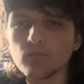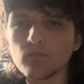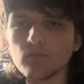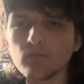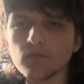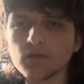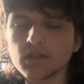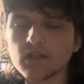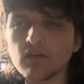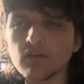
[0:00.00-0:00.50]

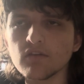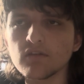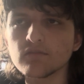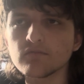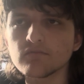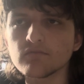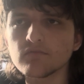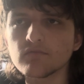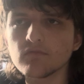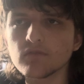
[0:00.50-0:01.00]
We see
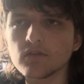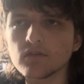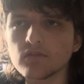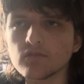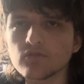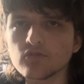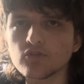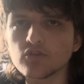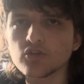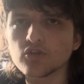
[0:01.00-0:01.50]

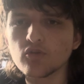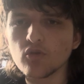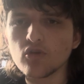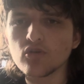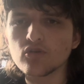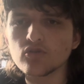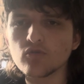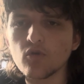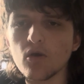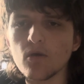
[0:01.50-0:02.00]

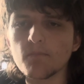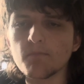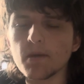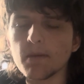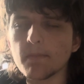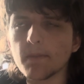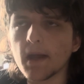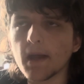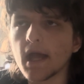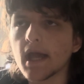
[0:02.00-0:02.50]
Stu
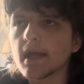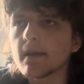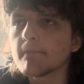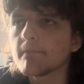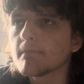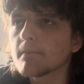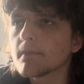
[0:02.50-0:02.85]
Story by